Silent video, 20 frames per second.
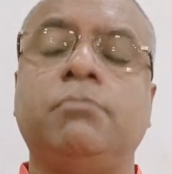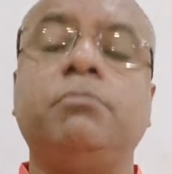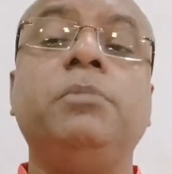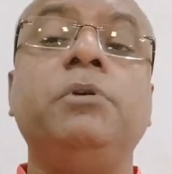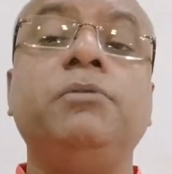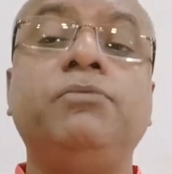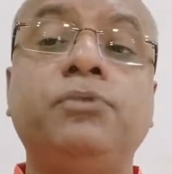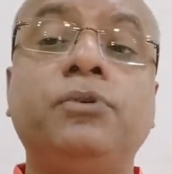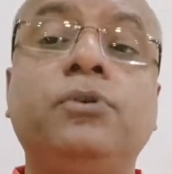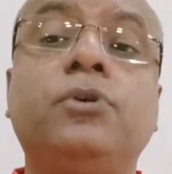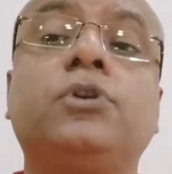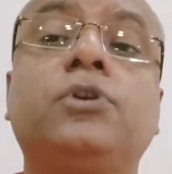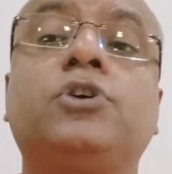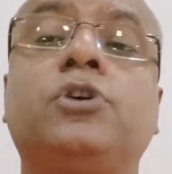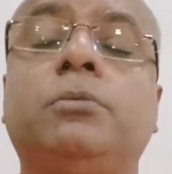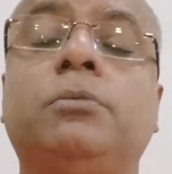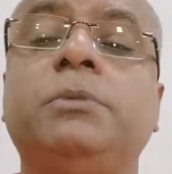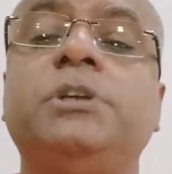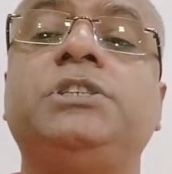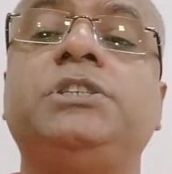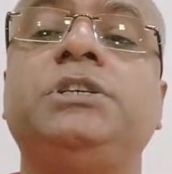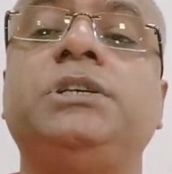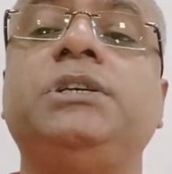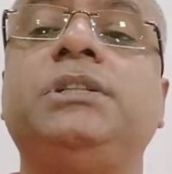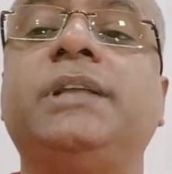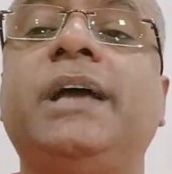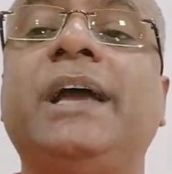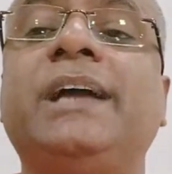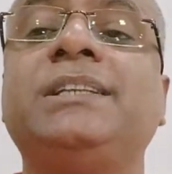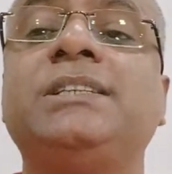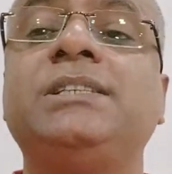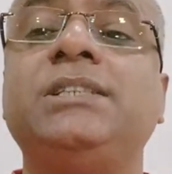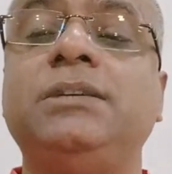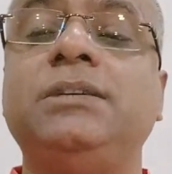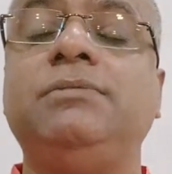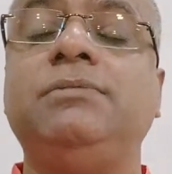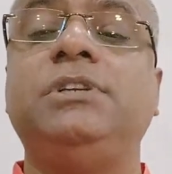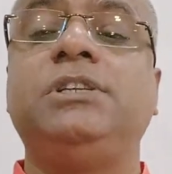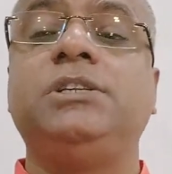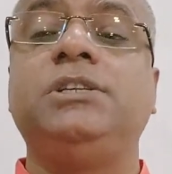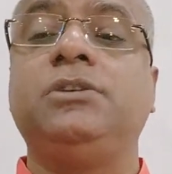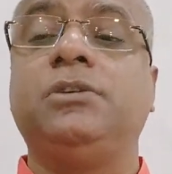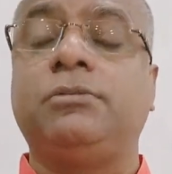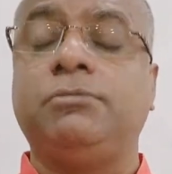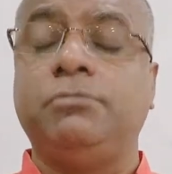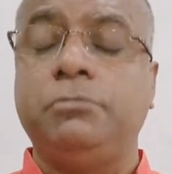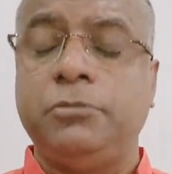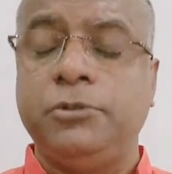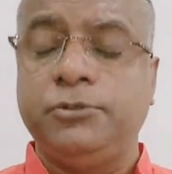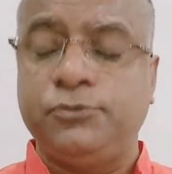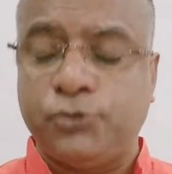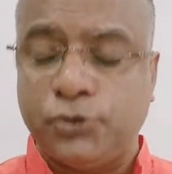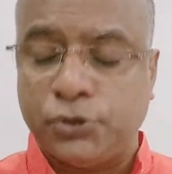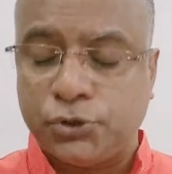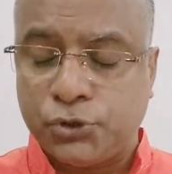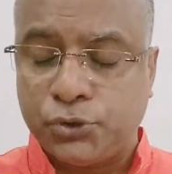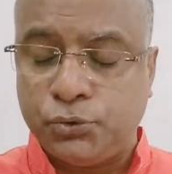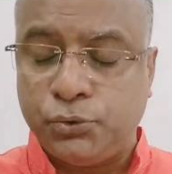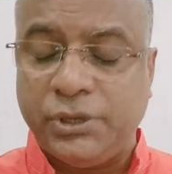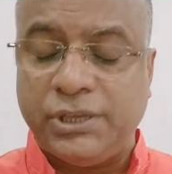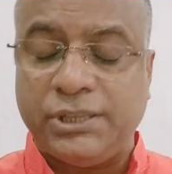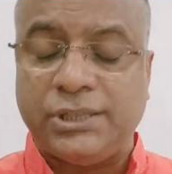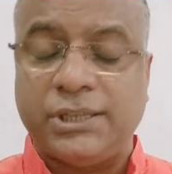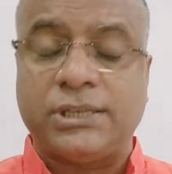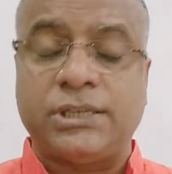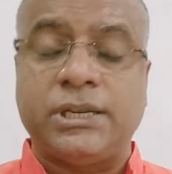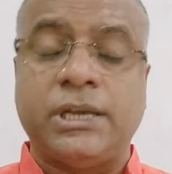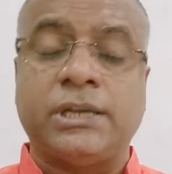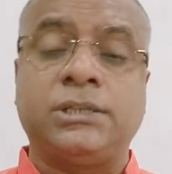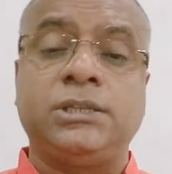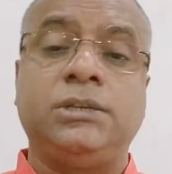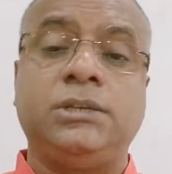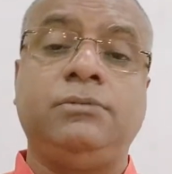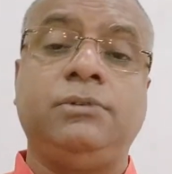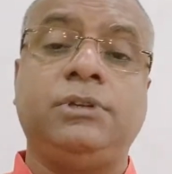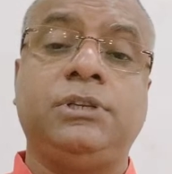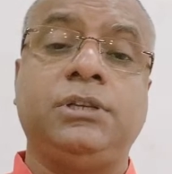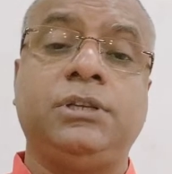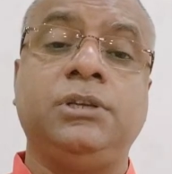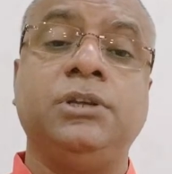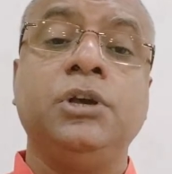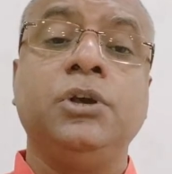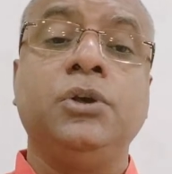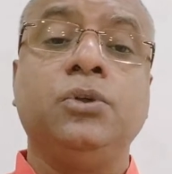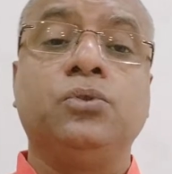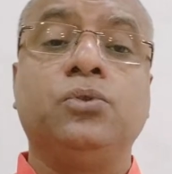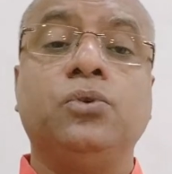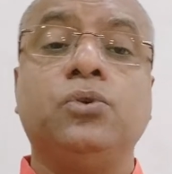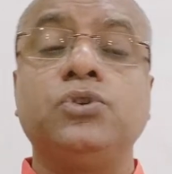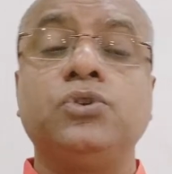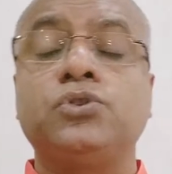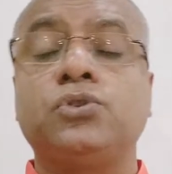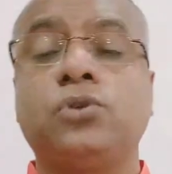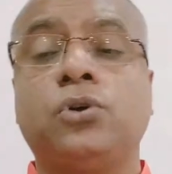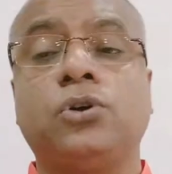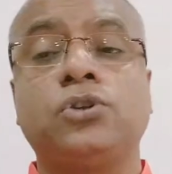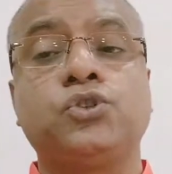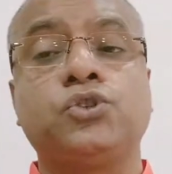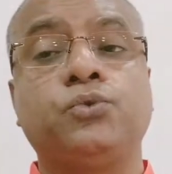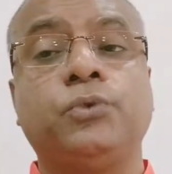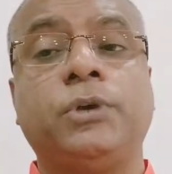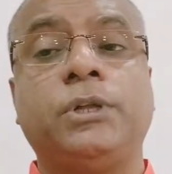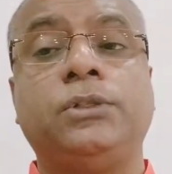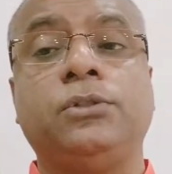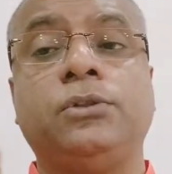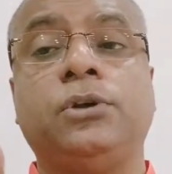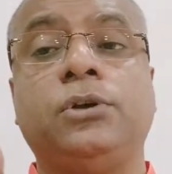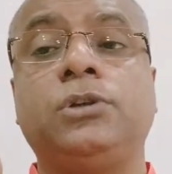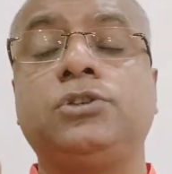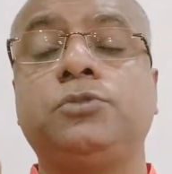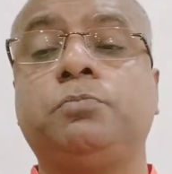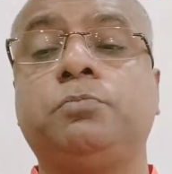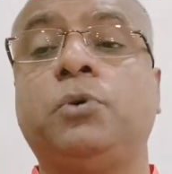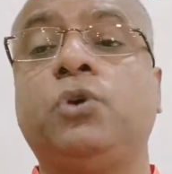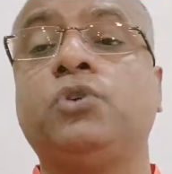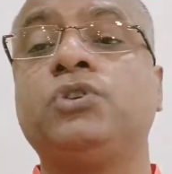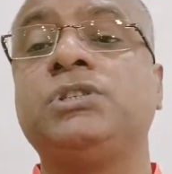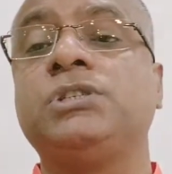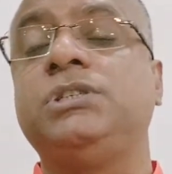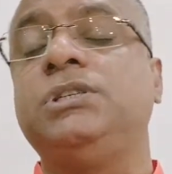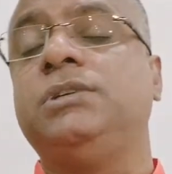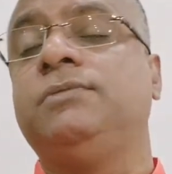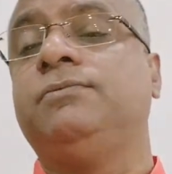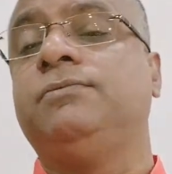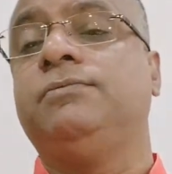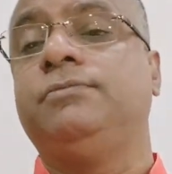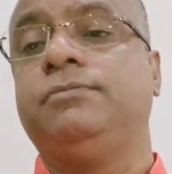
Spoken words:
before committing the activity or before doing that activity, those thoughts were not positive.